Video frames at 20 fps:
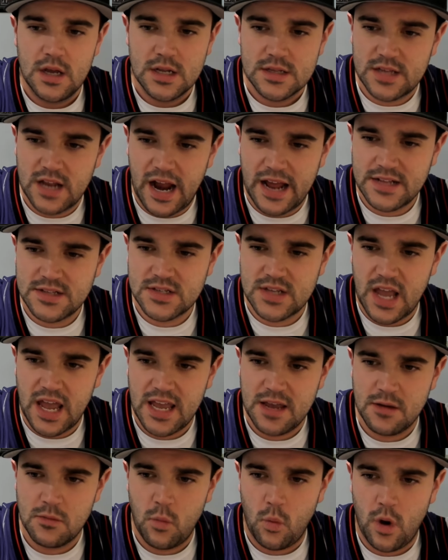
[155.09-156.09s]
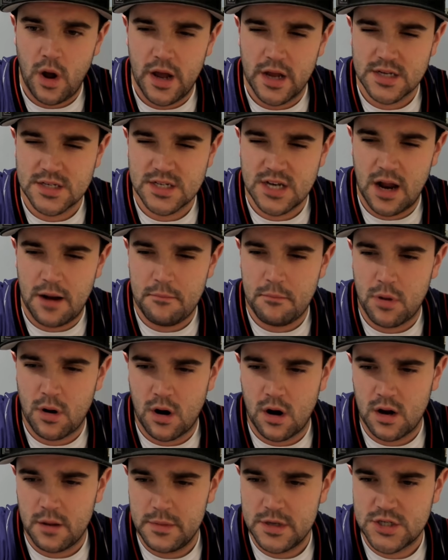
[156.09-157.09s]
Tonight's game was
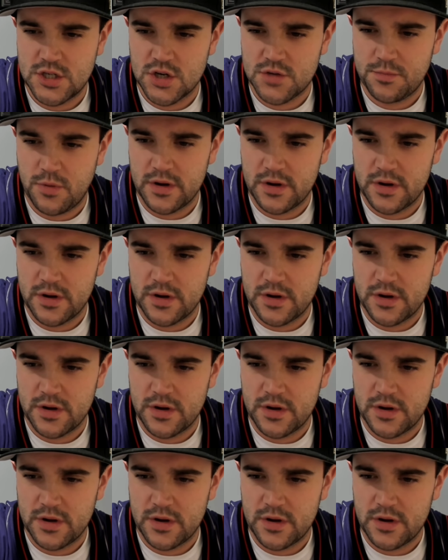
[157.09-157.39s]
let me just